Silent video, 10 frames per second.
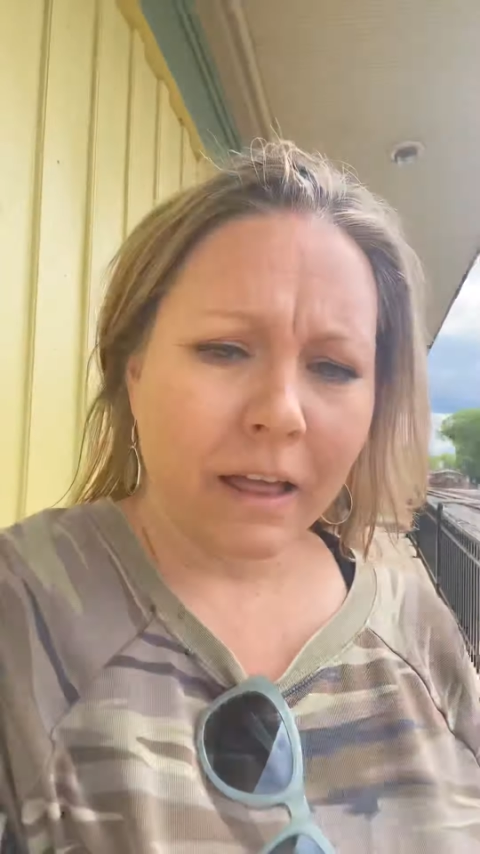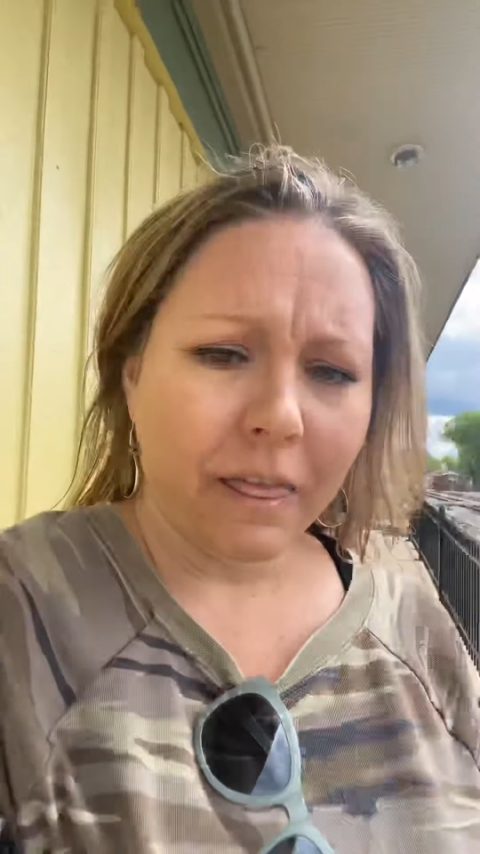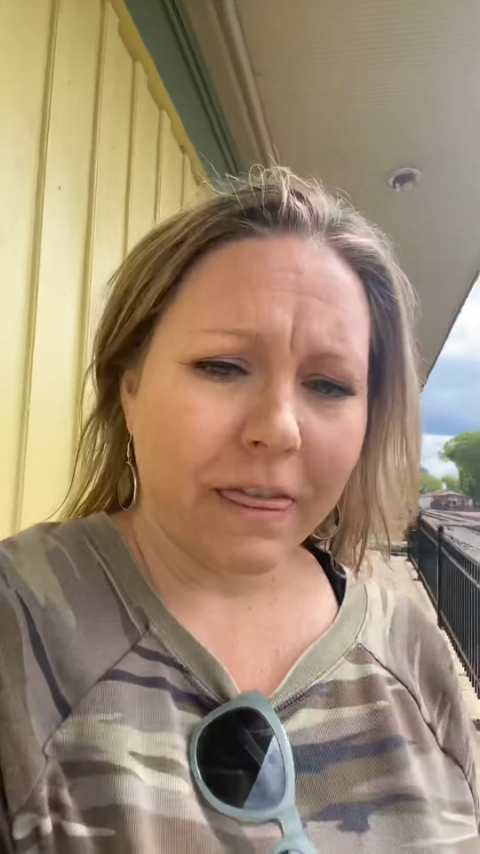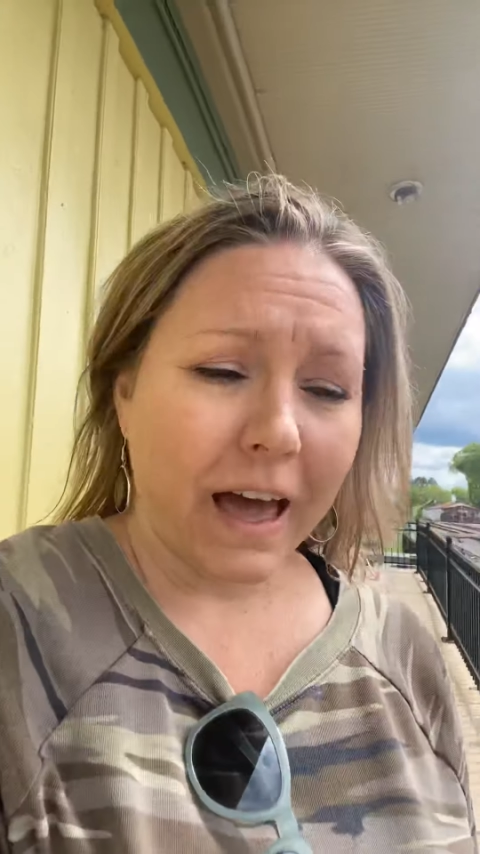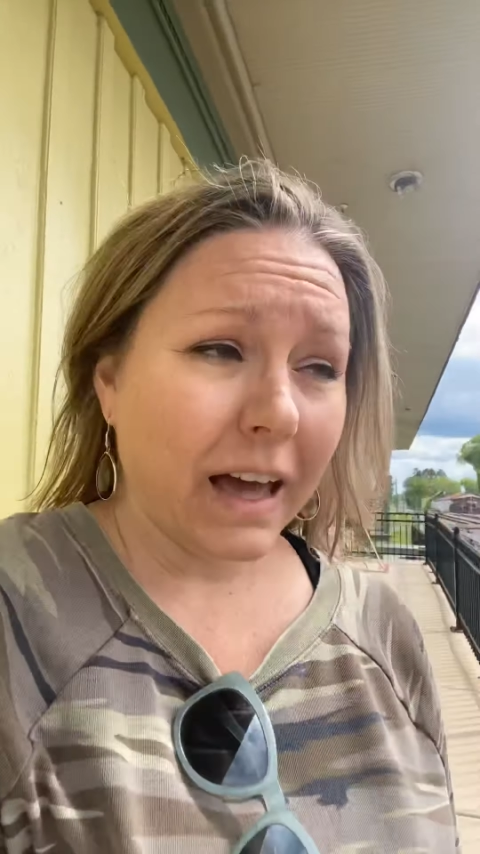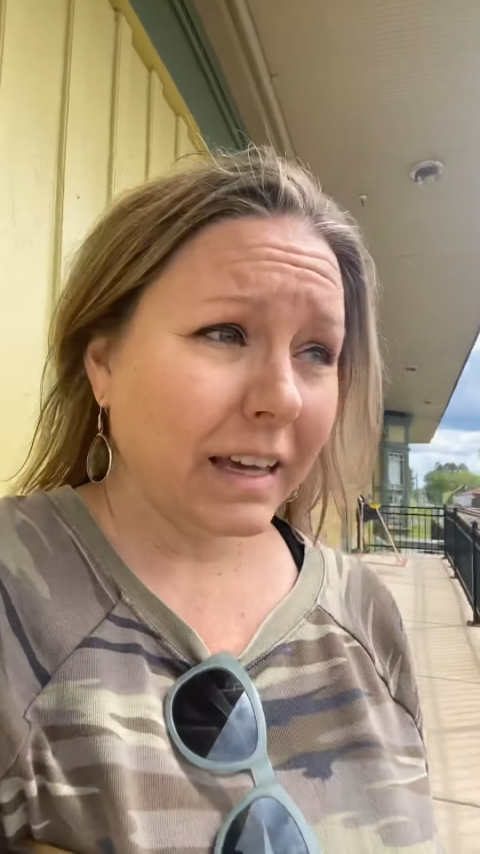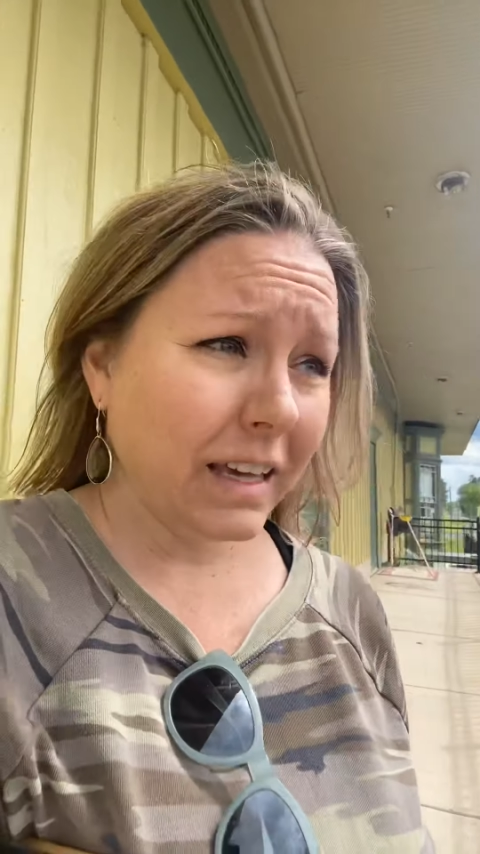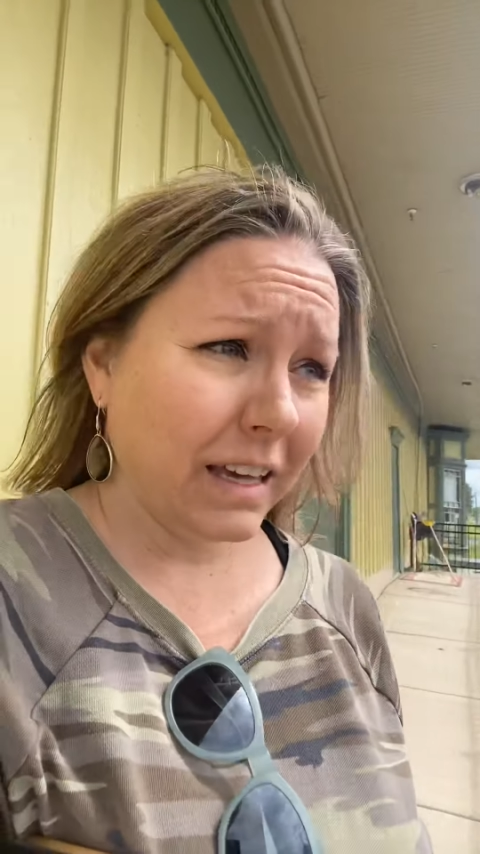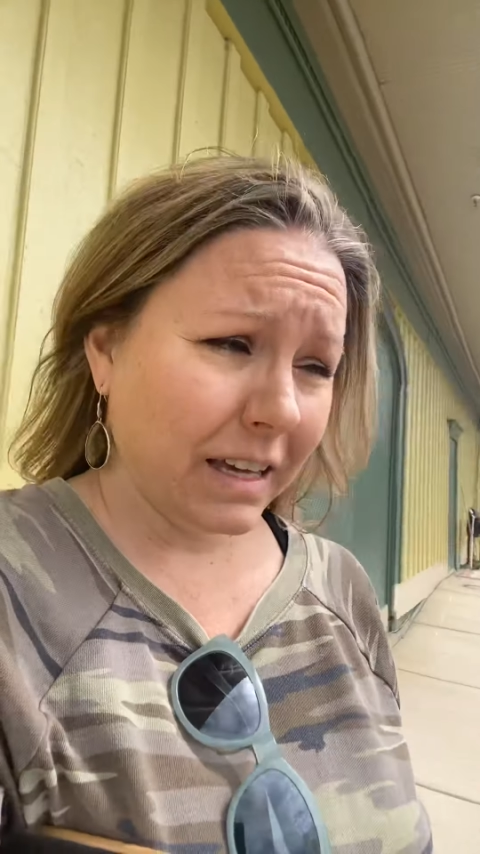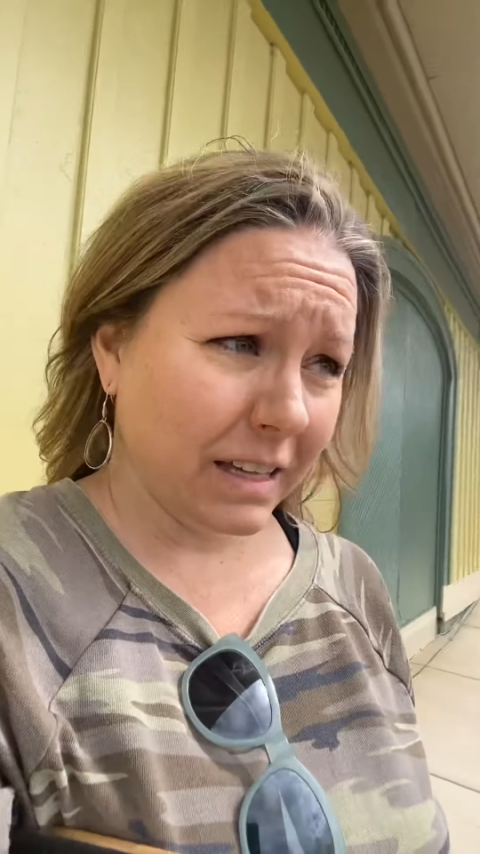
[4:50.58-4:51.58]
that
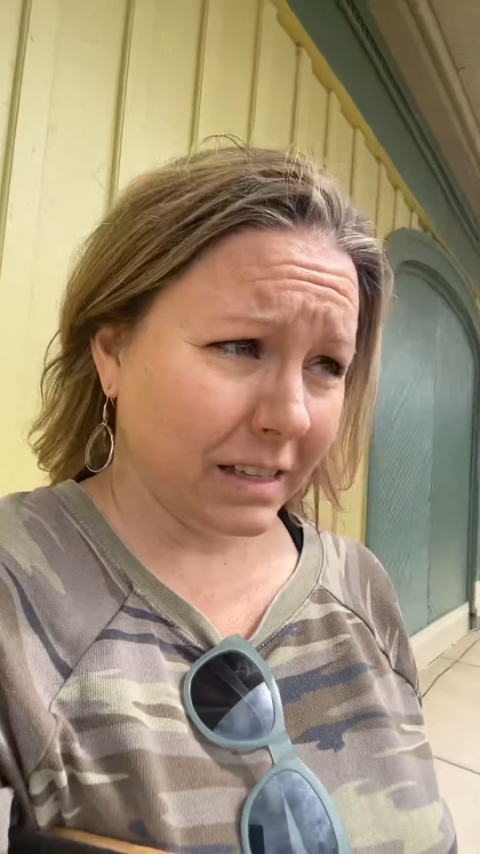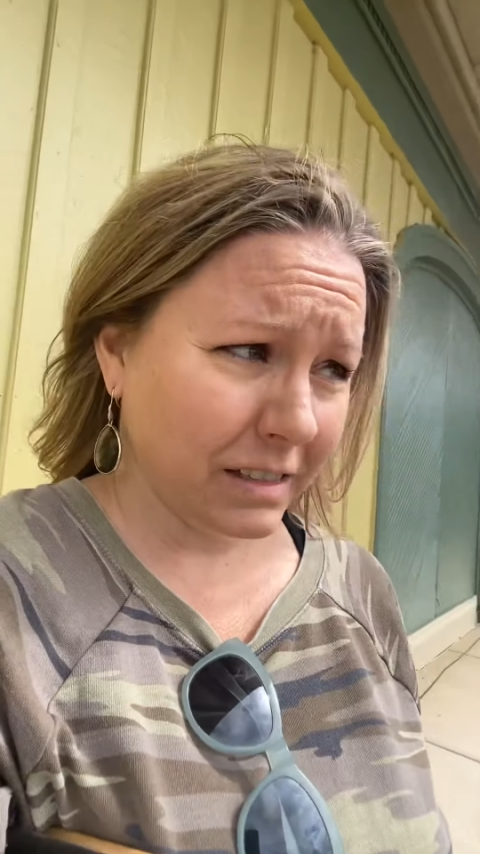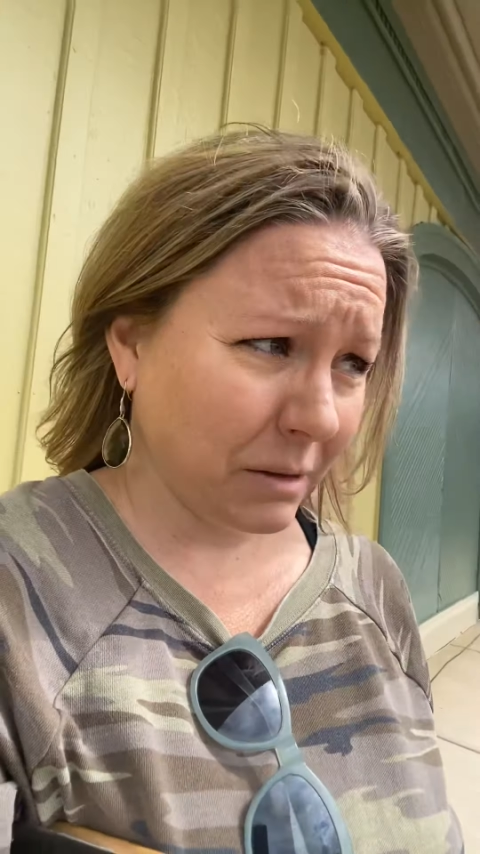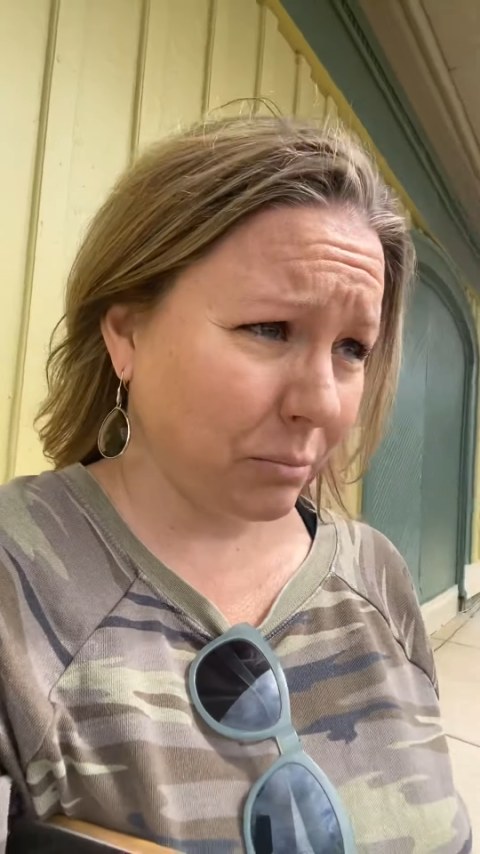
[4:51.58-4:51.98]
he is a